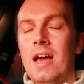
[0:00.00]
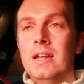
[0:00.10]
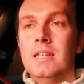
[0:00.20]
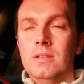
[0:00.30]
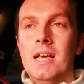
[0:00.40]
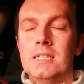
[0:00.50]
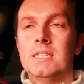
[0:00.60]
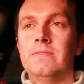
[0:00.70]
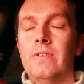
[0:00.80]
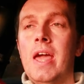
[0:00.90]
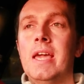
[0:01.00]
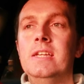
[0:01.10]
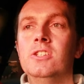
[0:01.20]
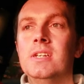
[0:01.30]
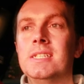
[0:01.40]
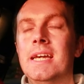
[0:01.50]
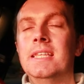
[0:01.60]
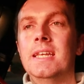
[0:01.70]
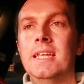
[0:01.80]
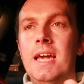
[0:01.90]
And it lasted for ages,
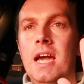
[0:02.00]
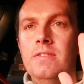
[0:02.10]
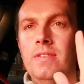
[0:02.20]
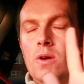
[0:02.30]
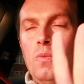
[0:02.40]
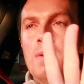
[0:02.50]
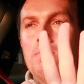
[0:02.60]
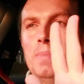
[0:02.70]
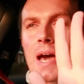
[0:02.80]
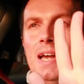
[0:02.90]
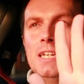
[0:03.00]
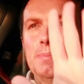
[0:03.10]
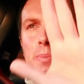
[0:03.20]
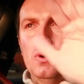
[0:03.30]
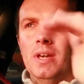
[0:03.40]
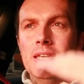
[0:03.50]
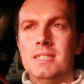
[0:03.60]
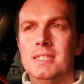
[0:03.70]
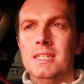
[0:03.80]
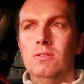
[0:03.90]
and then it kind of like went back, but
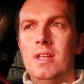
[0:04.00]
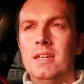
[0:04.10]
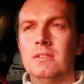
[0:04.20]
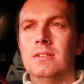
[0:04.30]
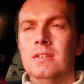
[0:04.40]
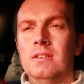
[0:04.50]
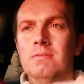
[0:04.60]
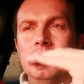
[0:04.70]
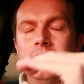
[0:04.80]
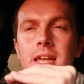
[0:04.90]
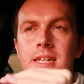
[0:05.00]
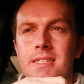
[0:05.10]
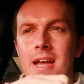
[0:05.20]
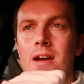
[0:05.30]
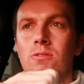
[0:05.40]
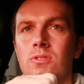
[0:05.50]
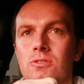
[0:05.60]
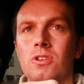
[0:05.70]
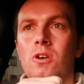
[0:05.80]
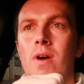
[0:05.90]
it still like stayed
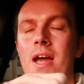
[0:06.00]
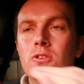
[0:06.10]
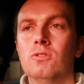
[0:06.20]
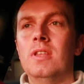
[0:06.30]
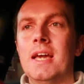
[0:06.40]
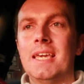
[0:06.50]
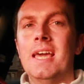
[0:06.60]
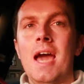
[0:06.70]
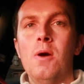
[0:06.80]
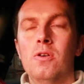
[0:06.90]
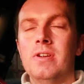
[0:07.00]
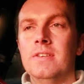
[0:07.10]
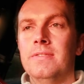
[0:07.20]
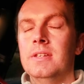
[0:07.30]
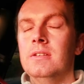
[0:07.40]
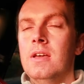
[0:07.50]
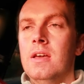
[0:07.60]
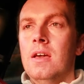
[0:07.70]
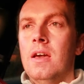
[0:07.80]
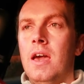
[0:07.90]
down, so I couldn't like get out or anything
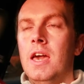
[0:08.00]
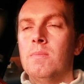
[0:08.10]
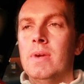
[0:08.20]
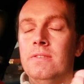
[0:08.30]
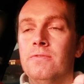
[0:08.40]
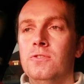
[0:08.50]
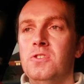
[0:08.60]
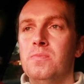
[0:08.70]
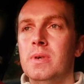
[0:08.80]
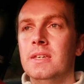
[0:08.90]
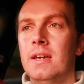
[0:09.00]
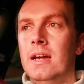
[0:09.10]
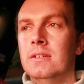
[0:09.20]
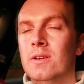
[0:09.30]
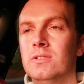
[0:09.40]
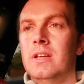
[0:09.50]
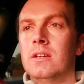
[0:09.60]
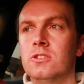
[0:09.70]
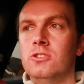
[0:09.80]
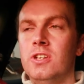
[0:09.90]
in front of me, and I was
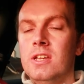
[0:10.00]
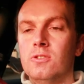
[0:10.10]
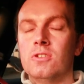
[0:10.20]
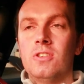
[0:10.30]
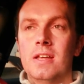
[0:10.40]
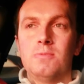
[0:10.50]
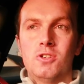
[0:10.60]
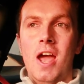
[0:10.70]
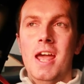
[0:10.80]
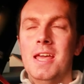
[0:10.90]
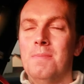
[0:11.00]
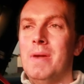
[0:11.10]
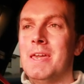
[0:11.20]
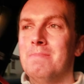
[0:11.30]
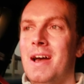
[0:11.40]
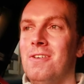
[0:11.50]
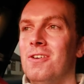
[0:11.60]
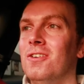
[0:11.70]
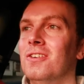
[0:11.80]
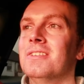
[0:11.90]
like, shit. So I was like trying to beat my
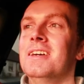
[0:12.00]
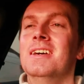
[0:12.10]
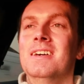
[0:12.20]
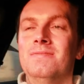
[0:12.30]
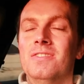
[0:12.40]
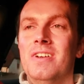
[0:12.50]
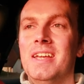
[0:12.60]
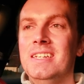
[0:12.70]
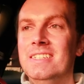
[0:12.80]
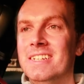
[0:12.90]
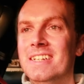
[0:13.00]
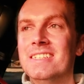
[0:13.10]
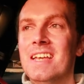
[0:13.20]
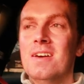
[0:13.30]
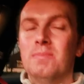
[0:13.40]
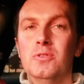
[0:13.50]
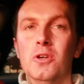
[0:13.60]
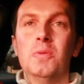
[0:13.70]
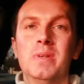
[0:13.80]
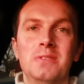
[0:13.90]
horn for ages, but
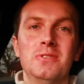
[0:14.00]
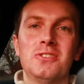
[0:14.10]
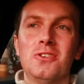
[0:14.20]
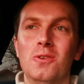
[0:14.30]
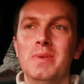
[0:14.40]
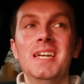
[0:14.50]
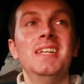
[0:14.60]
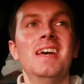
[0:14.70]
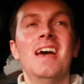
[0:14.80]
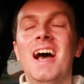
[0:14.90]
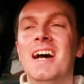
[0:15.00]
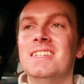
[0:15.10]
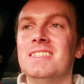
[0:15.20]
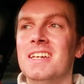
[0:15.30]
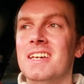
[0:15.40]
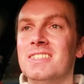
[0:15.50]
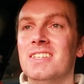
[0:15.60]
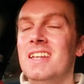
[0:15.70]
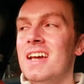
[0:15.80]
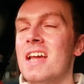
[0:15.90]
nobody was coming. And
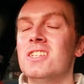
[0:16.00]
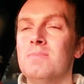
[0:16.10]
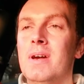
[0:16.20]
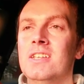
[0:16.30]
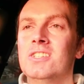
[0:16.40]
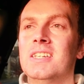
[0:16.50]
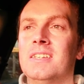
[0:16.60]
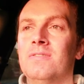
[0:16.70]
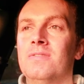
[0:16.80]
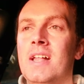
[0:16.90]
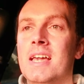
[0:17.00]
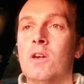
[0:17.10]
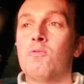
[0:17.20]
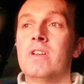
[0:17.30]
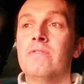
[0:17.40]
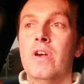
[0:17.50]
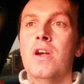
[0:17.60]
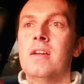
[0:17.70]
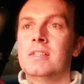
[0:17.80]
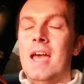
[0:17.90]
so then I actually managed to like
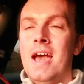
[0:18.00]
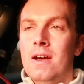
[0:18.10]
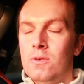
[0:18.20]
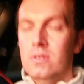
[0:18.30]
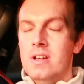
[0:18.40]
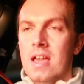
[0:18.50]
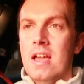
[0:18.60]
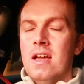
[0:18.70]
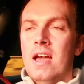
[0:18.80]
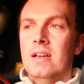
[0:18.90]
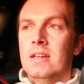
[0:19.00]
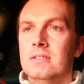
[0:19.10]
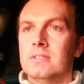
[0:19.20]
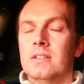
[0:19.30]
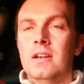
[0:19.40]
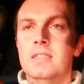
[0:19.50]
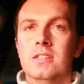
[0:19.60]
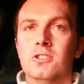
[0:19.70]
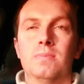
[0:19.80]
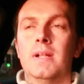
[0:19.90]
reverse out and
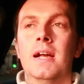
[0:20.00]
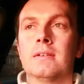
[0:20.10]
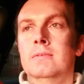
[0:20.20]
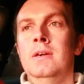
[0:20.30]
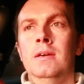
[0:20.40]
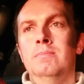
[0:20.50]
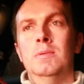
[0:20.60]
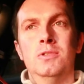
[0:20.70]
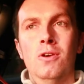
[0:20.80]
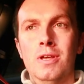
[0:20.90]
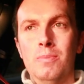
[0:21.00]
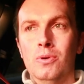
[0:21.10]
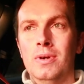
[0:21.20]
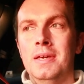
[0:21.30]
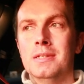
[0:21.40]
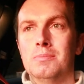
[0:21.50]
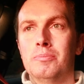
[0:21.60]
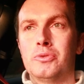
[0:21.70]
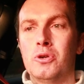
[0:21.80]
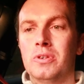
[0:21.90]
then just be like, I'm sorry, but it's
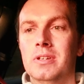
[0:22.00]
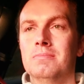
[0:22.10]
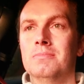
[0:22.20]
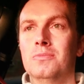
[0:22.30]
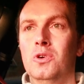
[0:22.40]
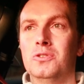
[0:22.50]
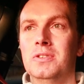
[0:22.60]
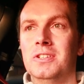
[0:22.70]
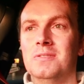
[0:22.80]
broken, what do I